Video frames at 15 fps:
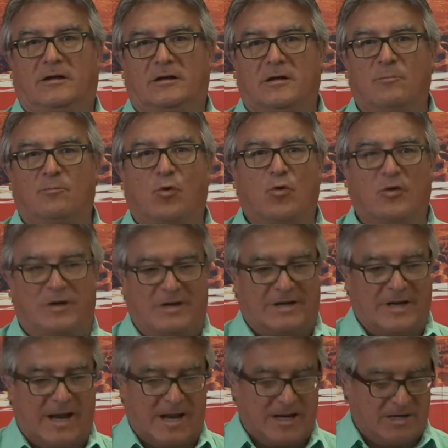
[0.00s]
important
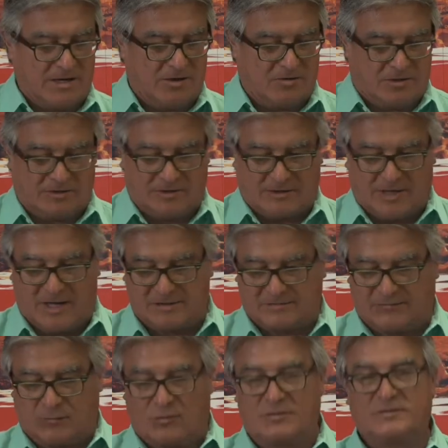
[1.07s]
day here at the
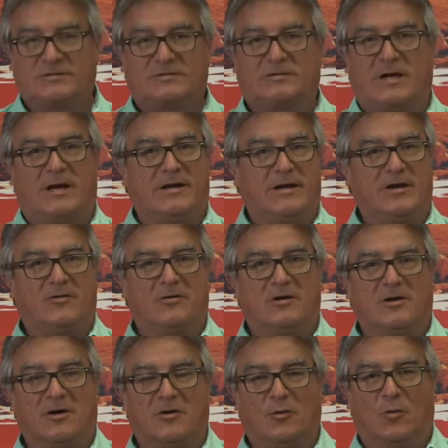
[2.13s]
task force and here
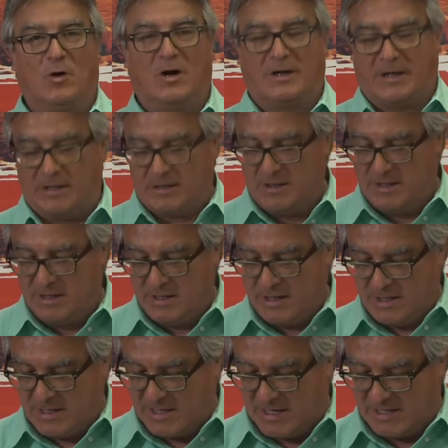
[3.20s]
in Kahnawake
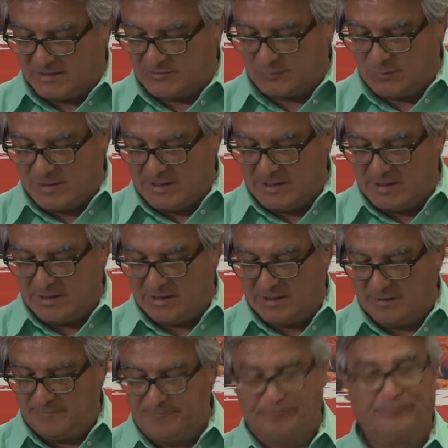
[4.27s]
as we
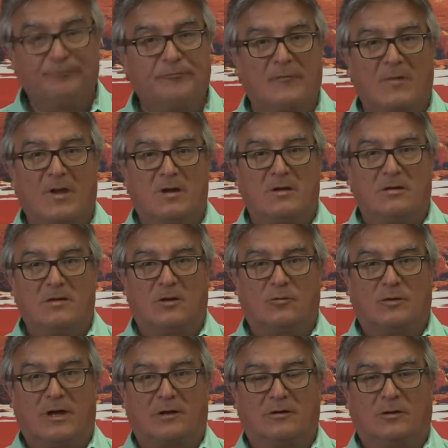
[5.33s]

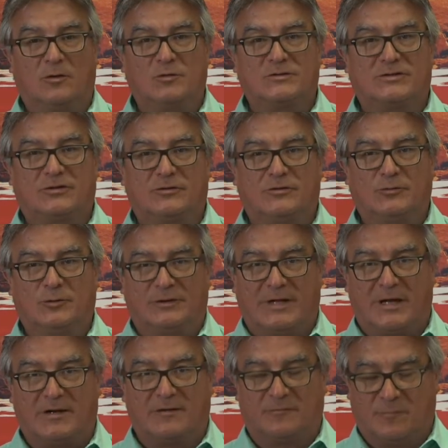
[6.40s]
get closer to a
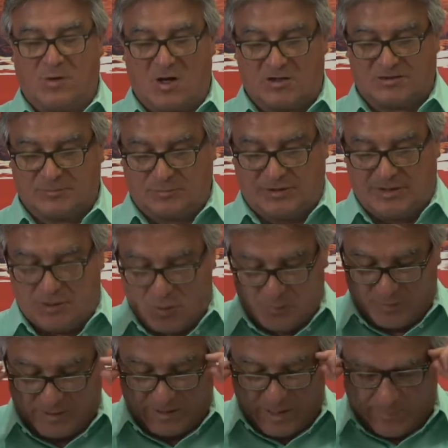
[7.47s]
date of possibly
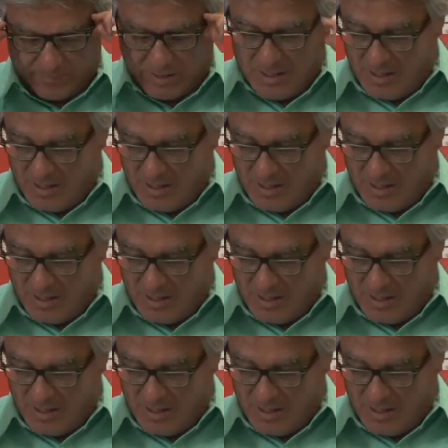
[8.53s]
opening up.